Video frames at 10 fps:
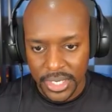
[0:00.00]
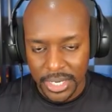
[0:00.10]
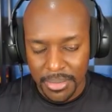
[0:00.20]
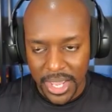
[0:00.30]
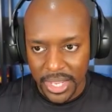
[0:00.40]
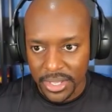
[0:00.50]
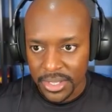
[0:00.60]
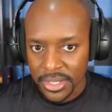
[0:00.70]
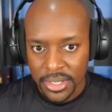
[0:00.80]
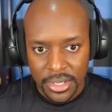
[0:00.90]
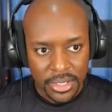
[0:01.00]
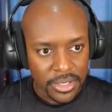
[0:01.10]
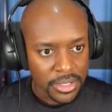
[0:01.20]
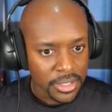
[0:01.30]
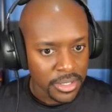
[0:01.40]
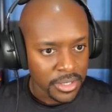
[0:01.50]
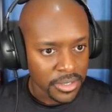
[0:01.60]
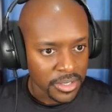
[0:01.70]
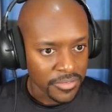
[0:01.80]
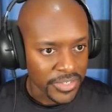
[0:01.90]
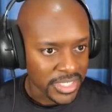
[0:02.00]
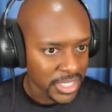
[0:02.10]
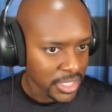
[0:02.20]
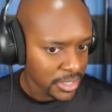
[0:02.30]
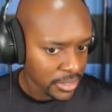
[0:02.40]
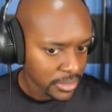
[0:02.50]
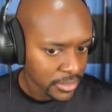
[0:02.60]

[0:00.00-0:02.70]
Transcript: in my vicinity.